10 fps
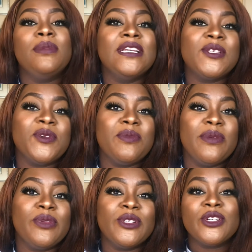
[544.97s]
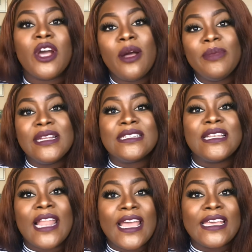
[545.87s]
Please remember to
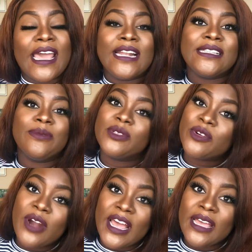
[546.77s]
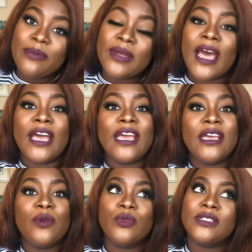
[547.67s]
comment, like, and subscribe.
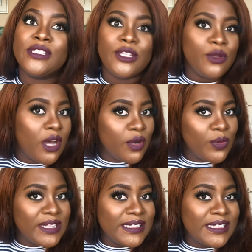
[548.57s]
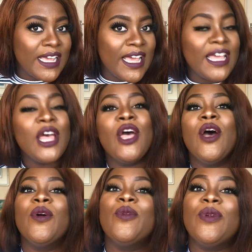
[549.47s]
I will see you on Wednesday
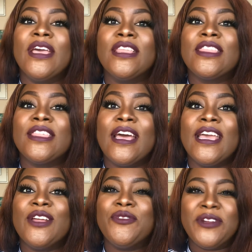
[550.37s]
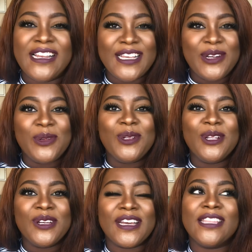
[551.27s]
with a really cool
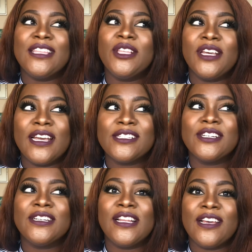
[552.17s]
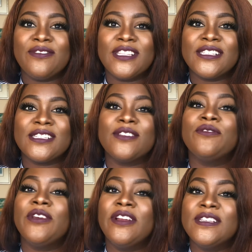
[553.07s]
look. I think you guys are gonna love this.
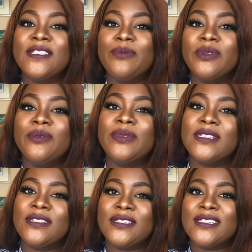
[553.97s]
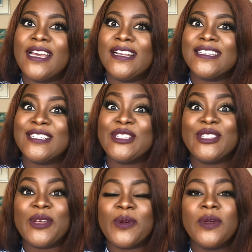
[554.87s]
Very simple but still stylish.
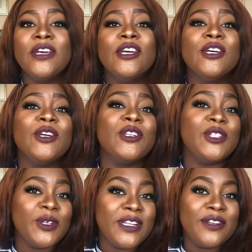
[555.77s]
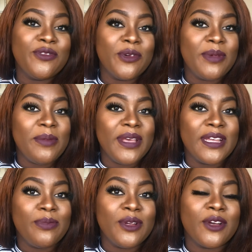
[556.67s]
So tune in for my
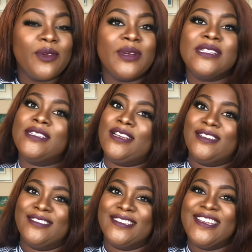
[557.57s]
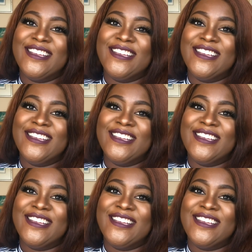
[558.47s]
makeup look on Wednesday.